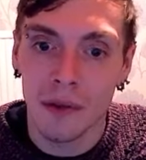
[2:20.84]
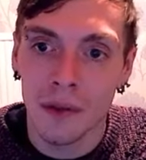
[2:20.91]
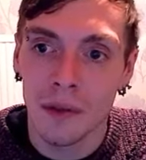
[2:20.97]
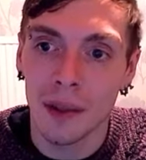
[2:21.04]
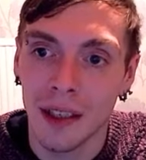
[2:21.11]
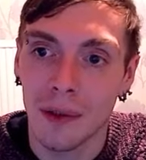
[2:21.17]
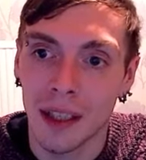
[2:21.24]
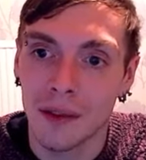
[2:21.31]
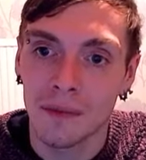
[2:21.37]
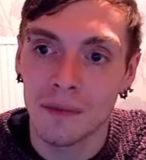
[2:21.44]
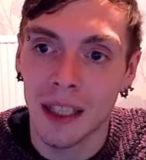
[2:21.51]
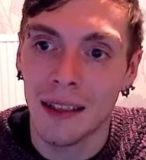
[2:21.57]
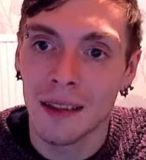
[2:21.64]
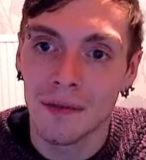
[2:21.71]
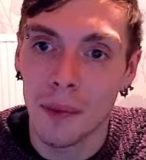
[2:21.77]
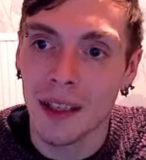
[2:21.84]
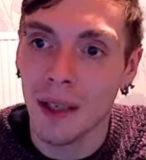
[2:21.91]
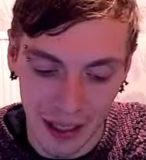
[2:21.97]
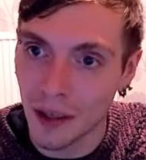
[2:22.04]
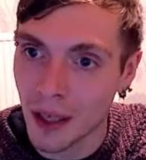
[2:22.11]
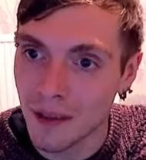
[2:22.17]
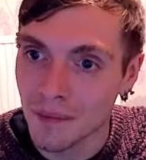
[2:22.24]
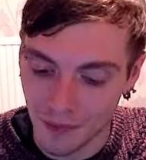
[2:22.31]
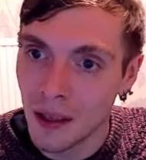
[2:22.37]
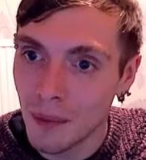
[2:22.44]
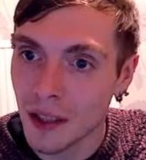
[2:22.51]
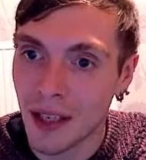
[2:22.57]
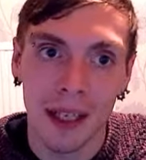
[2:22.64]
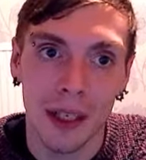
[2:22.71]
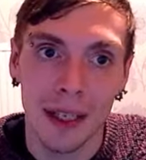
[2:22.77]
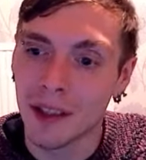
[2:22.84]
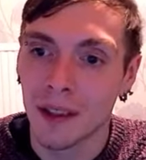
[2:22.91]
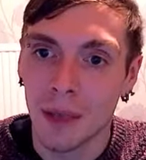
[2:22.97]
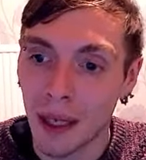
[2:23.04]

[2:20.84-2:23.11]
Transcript: levels and crafting engaging death